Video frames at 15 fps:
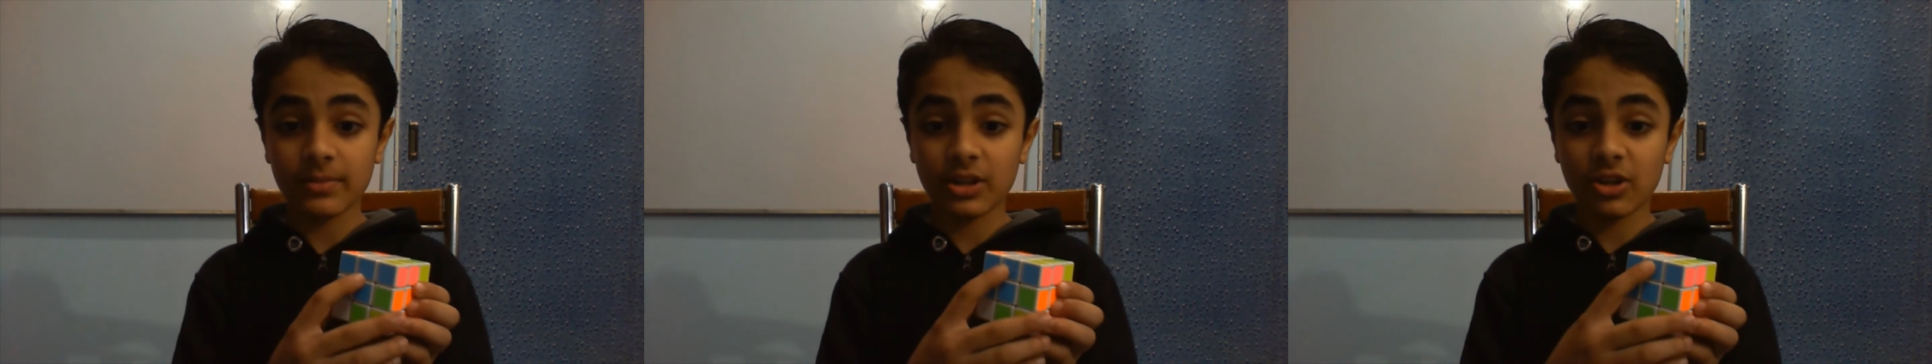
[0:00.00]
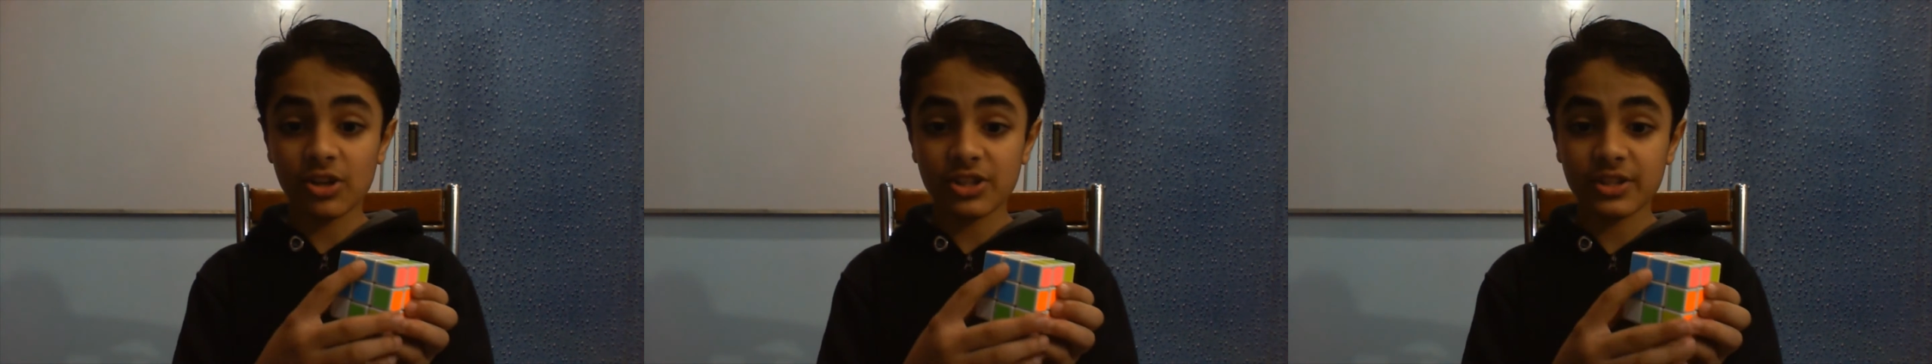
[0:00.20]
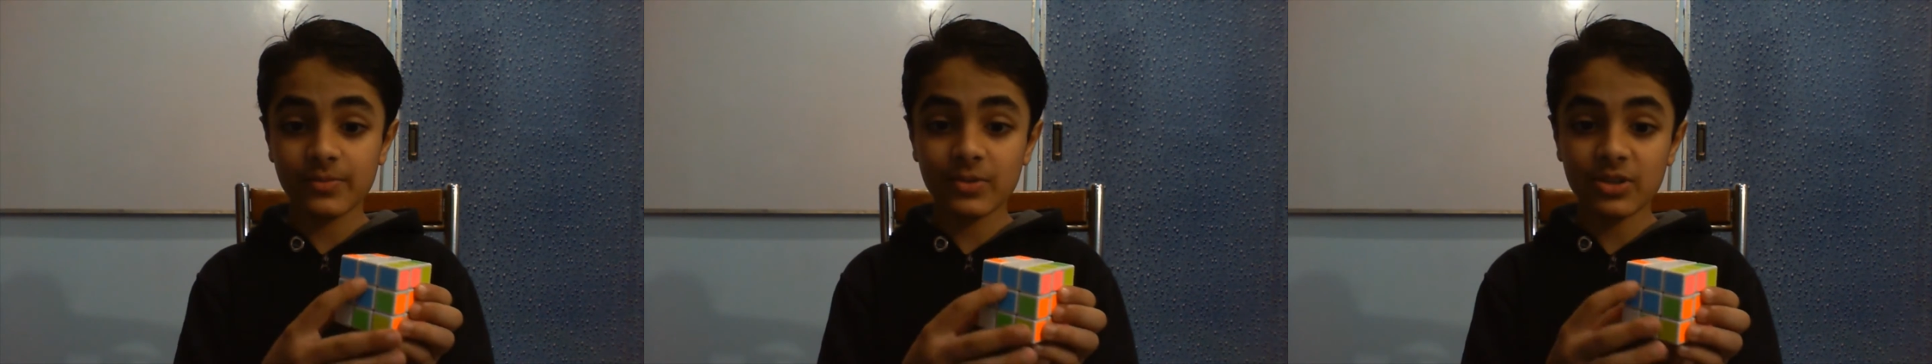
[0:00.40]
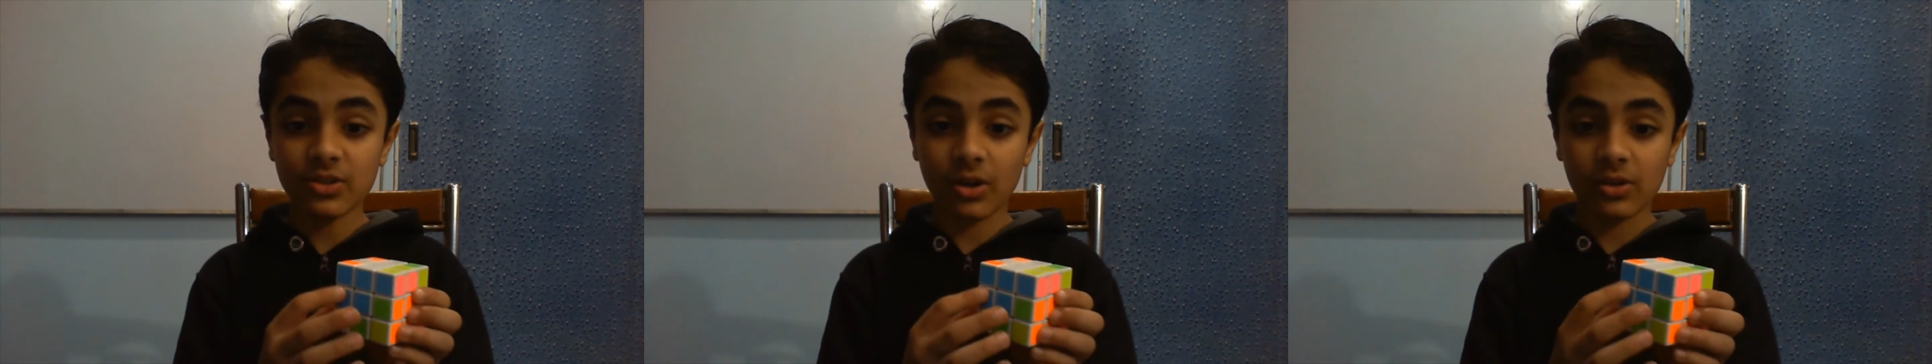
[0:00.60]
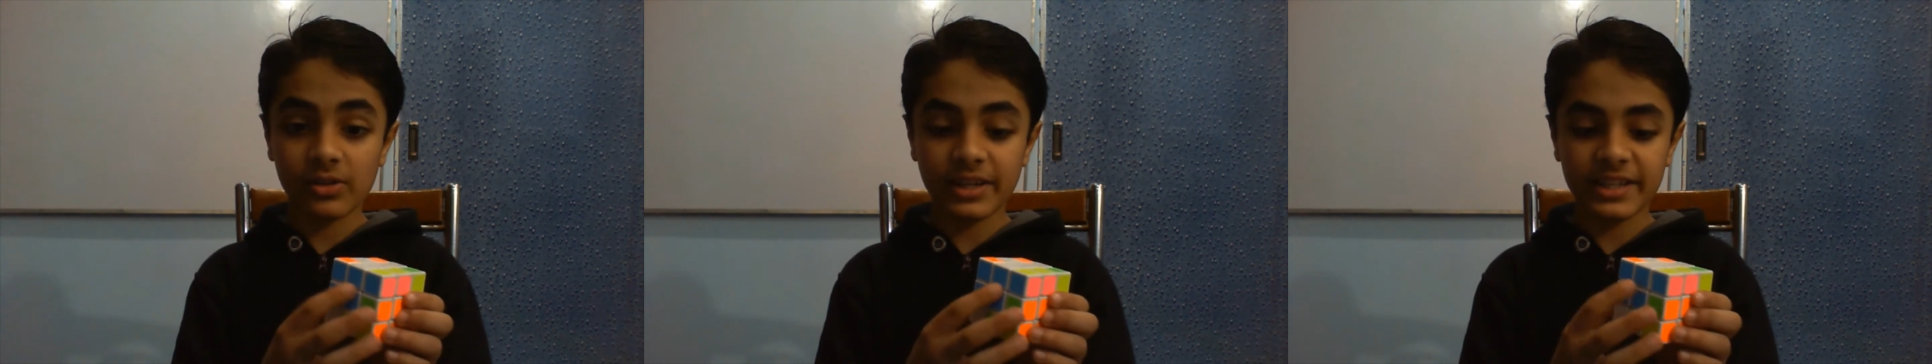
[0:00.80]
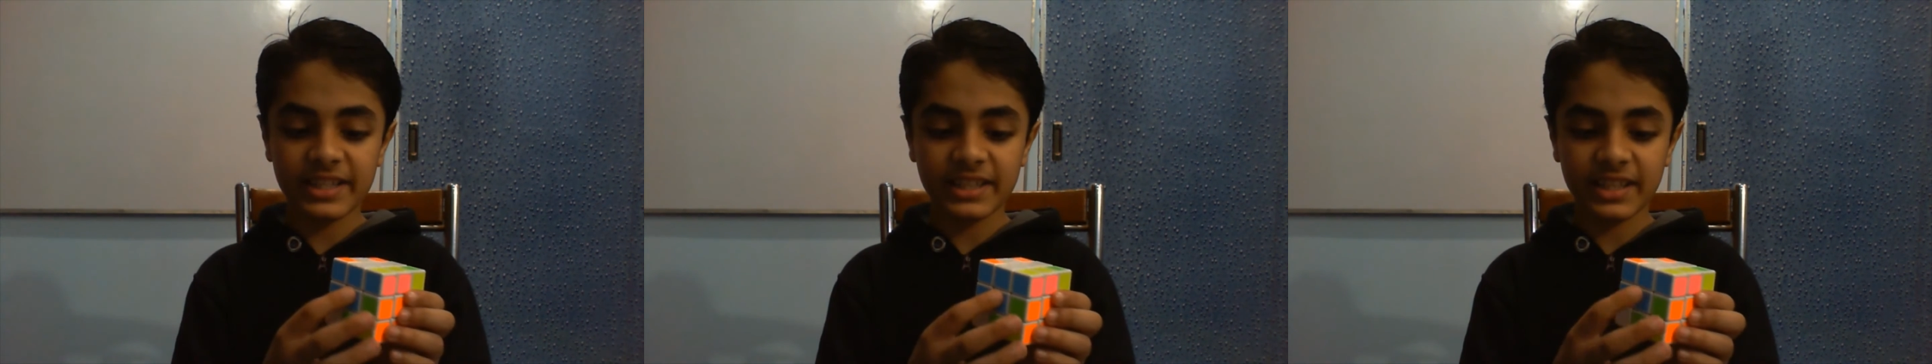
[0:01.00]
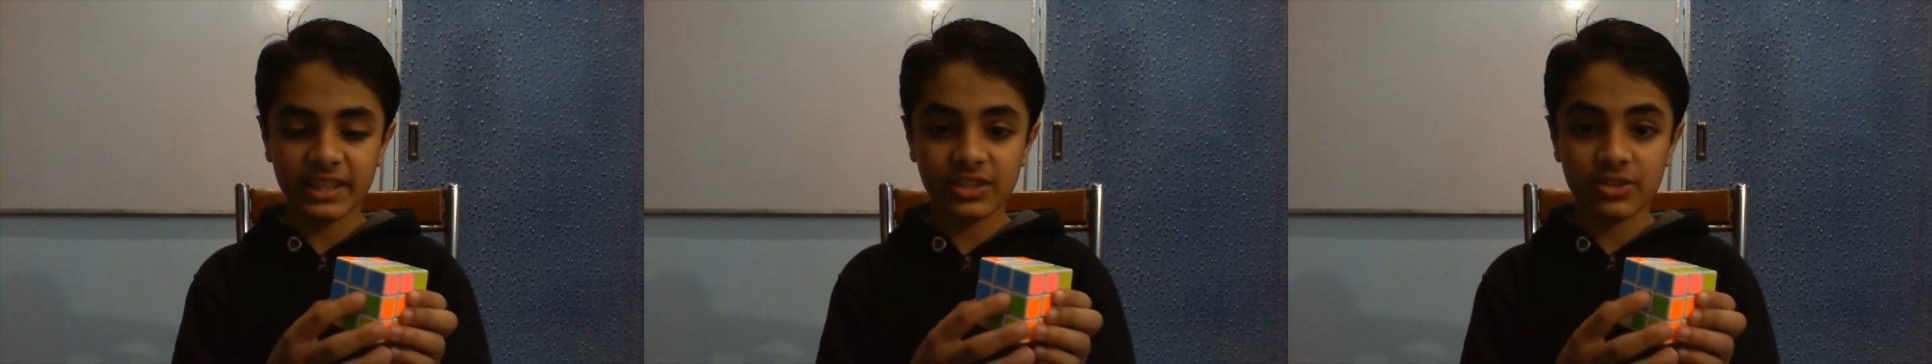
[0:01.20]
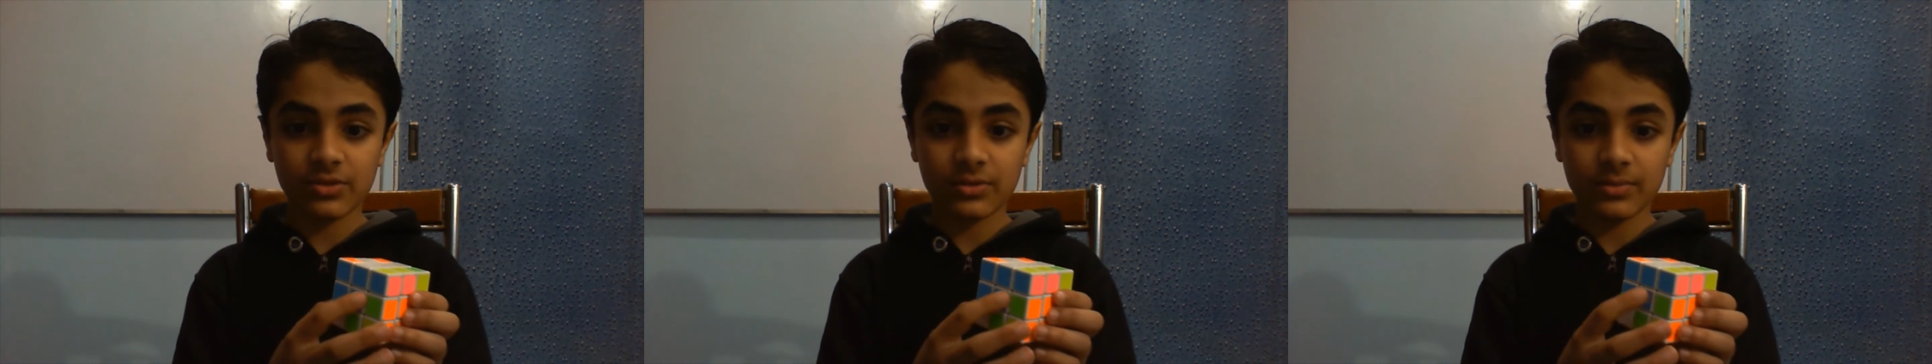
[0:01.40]
because it was already
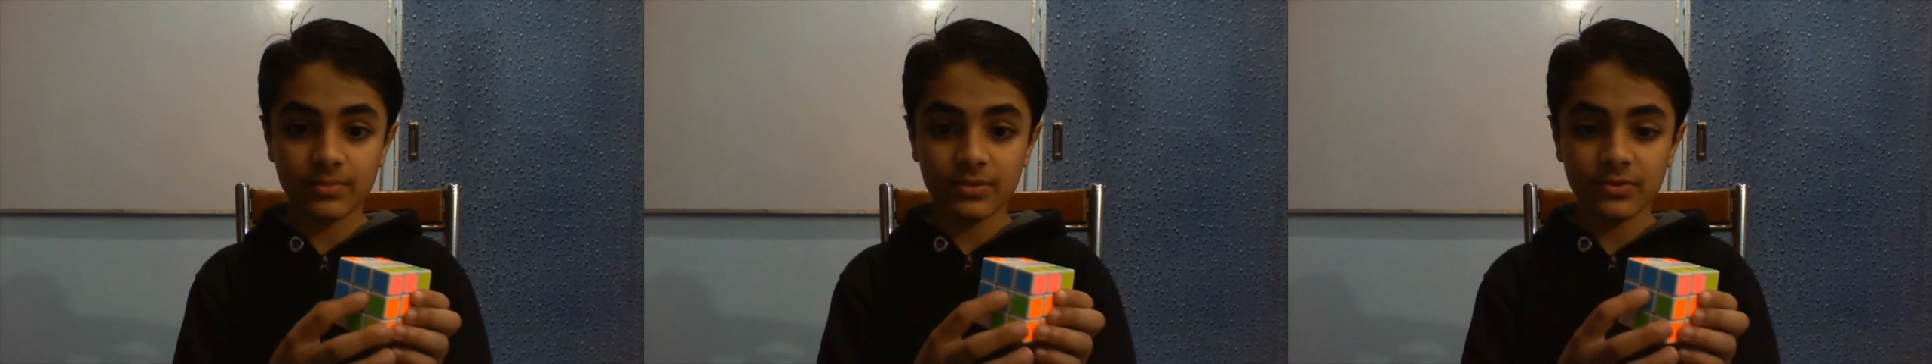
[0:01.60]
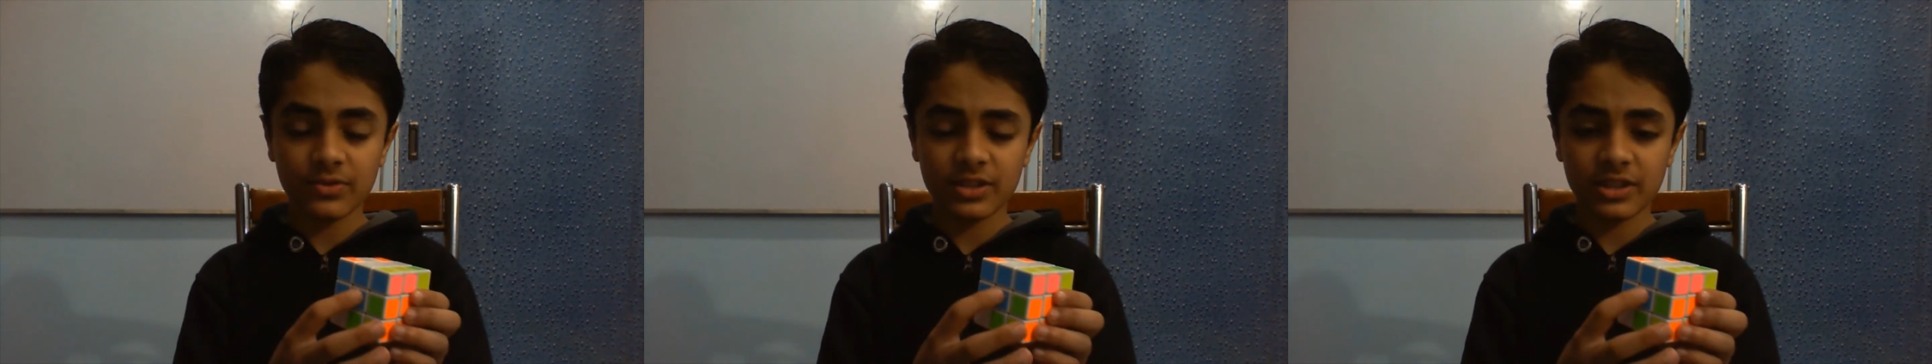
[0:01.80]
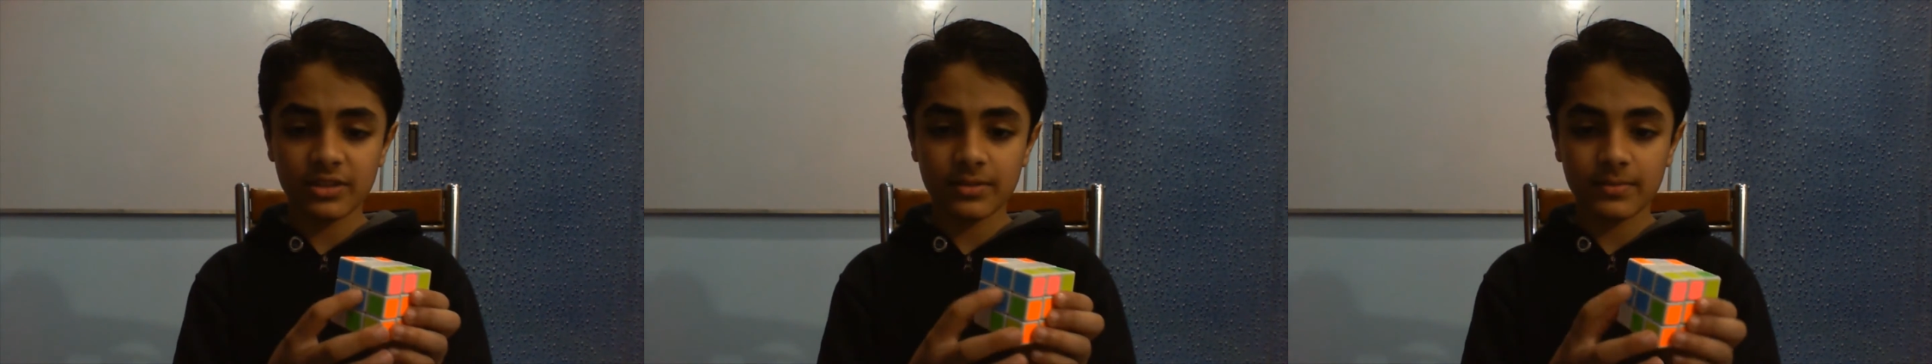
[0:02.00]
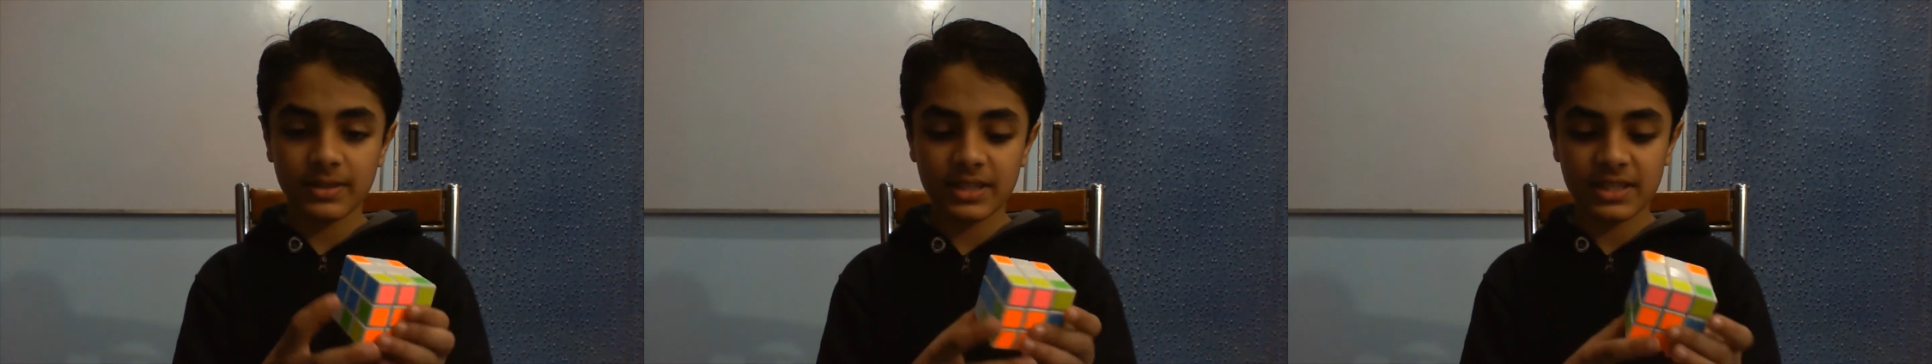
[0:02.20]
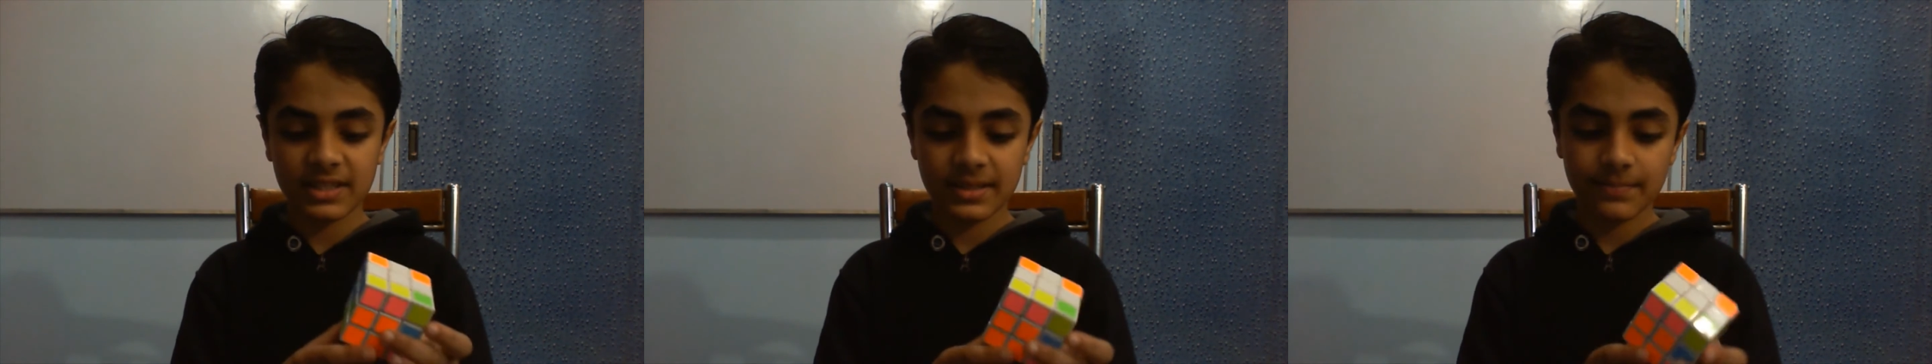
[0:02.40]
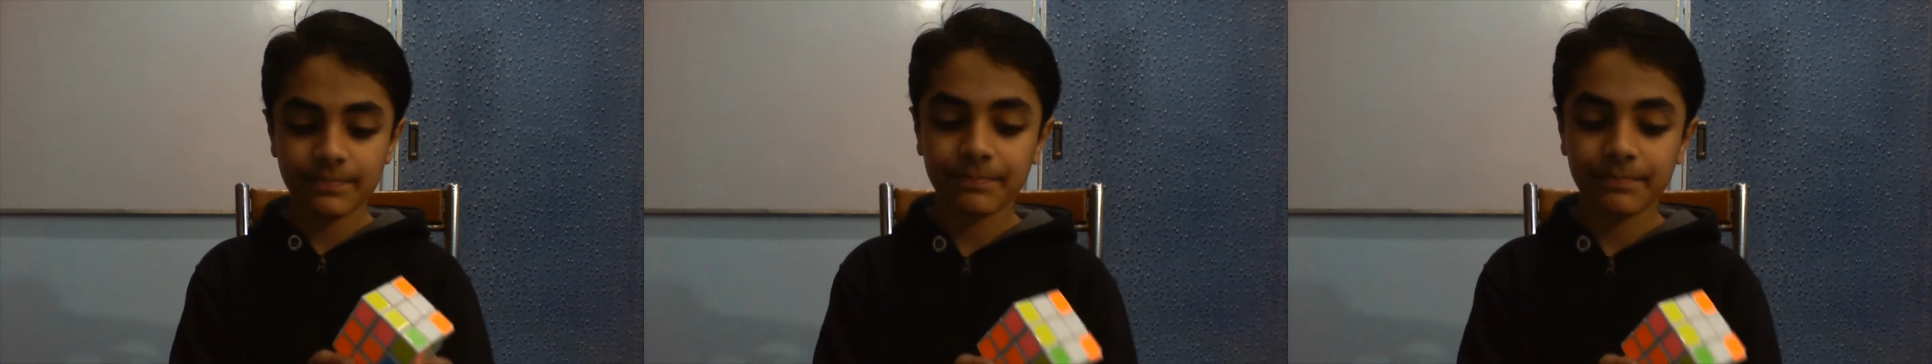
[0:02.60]
next to the blue sentence.